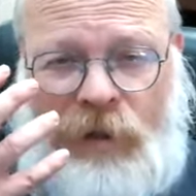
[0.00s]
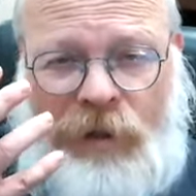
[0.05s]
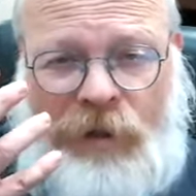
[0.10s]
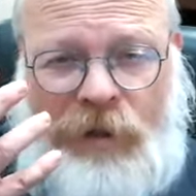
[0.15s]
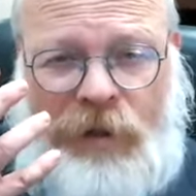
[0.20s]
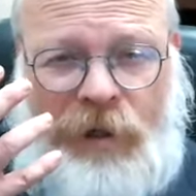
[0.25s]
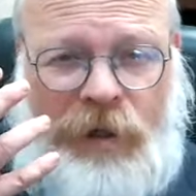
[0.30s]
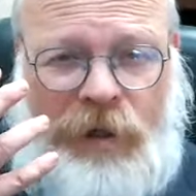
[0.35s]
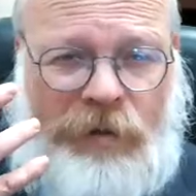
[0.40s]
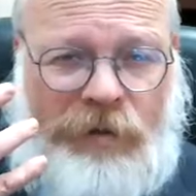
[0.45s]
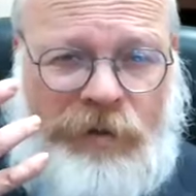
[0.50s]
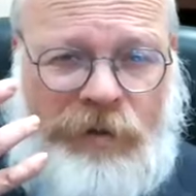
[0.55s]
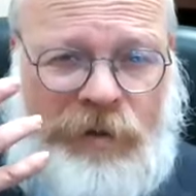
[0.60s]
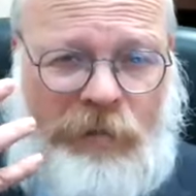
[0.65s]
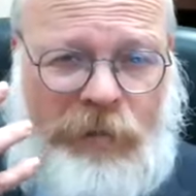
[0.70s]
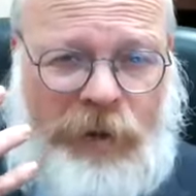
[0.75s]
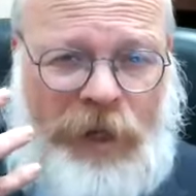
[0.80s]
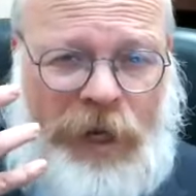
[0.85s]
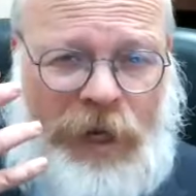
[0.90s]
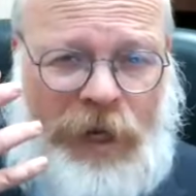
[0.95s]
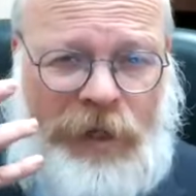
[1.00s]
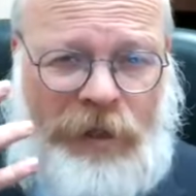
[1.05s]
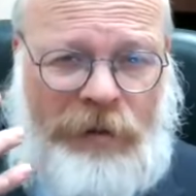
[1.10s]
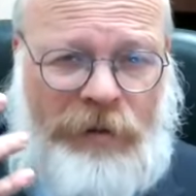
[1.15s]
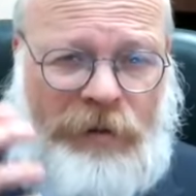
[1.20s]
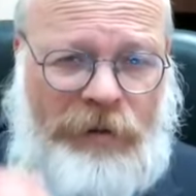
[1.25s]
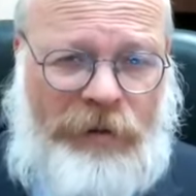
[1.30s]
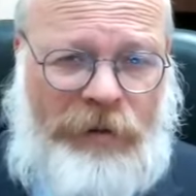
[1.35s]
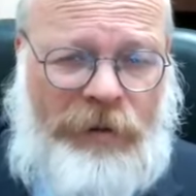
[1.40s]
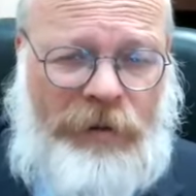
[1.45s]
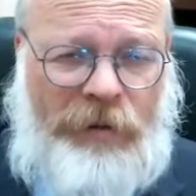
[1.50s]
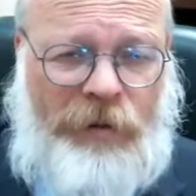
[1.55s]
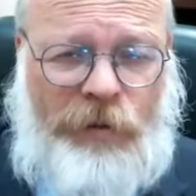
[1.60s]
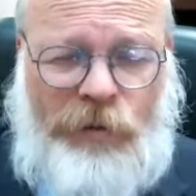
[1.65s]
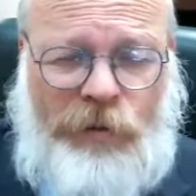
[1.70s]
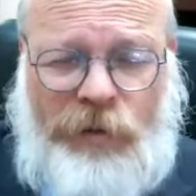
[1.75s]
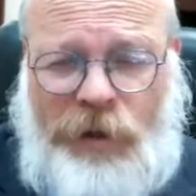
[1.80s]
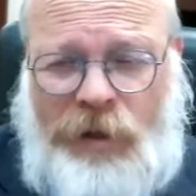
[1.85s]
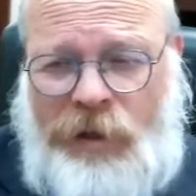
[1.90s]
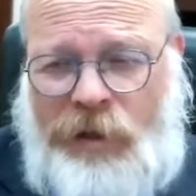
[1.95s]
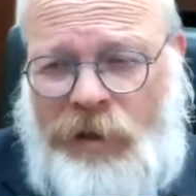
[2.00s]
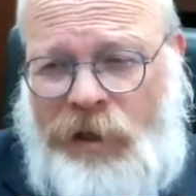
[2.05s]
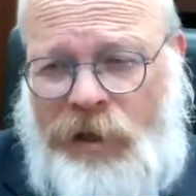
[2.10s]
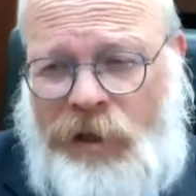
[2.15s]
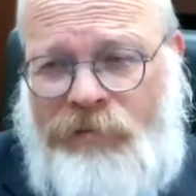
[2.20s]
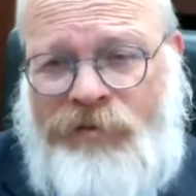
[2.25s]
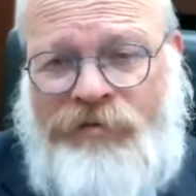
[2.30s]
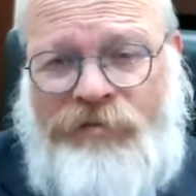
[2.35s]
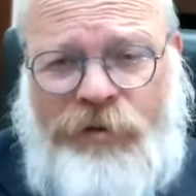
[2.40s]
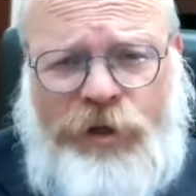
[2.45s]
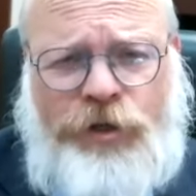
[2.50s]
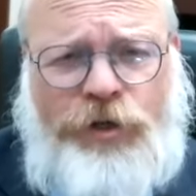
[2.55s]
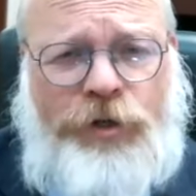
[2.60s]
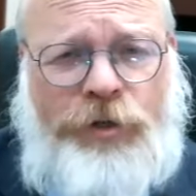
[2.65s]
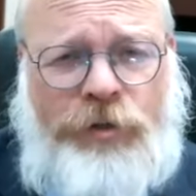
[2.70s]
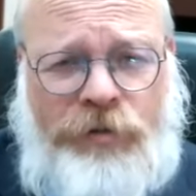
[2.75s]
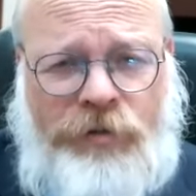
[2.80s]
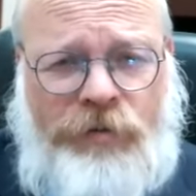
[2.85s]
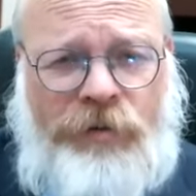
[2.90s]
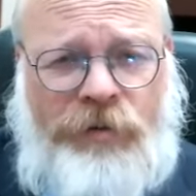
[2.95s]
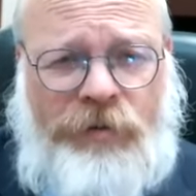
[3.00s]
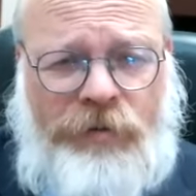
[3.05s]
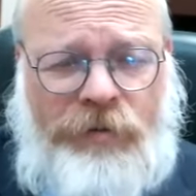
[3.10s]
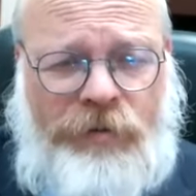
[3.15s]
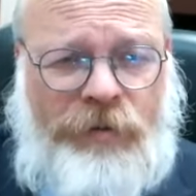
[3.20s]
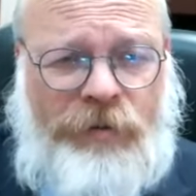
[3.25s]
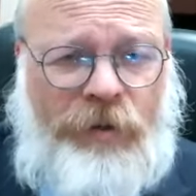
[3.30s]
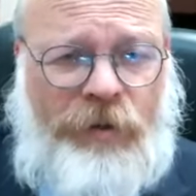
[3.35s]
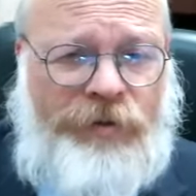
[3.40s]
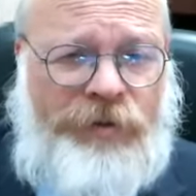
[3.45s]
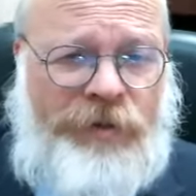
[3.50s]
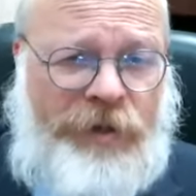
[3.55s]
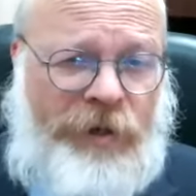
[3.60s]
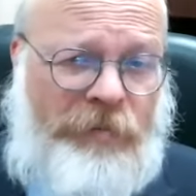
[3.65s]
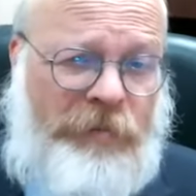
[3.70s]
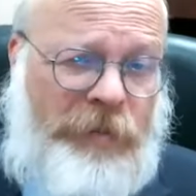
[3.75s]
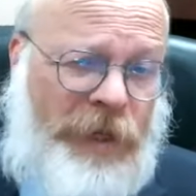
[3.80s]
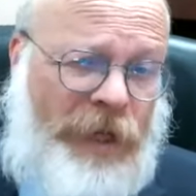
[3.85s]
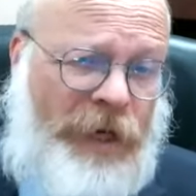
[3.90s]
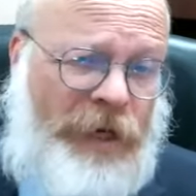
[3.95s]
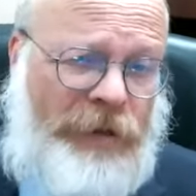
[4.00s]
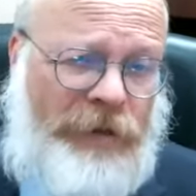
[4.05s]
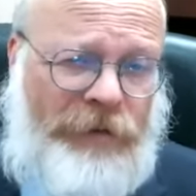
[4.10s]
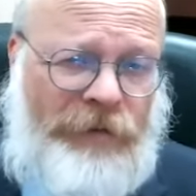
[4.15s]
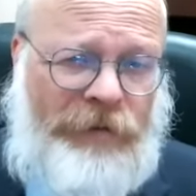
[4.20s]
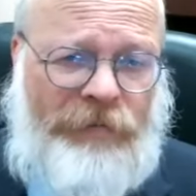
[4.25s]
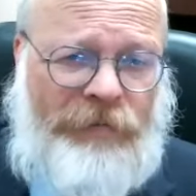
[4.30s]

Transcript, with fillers: uh, heals the blind, he who uh, gives vision to, the, to those that are blind.